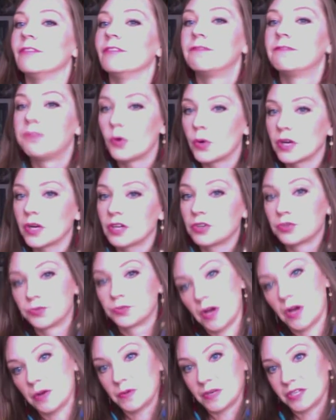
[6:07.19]
For
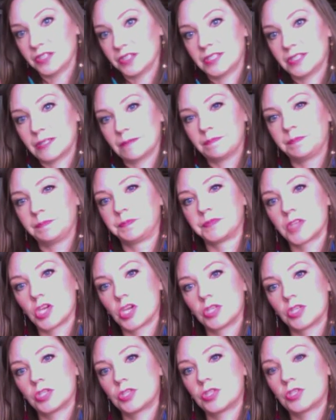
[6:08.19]
growers.
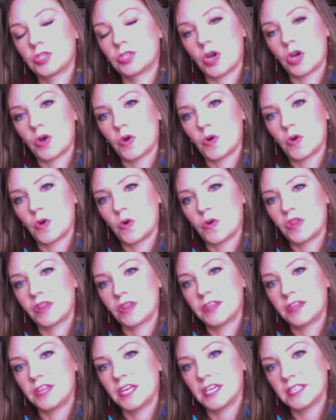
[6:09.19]
So
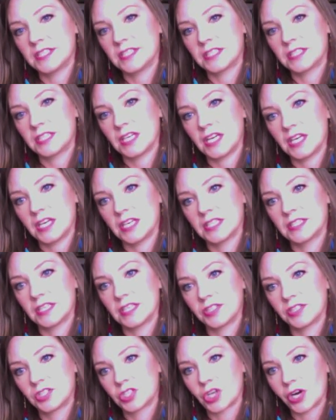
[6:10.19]
this
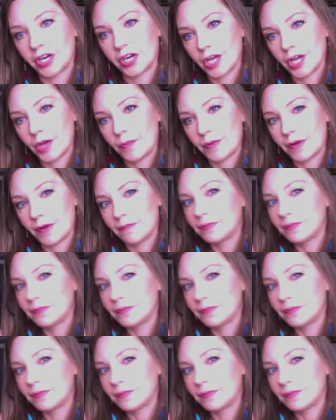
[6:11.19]
is a startup.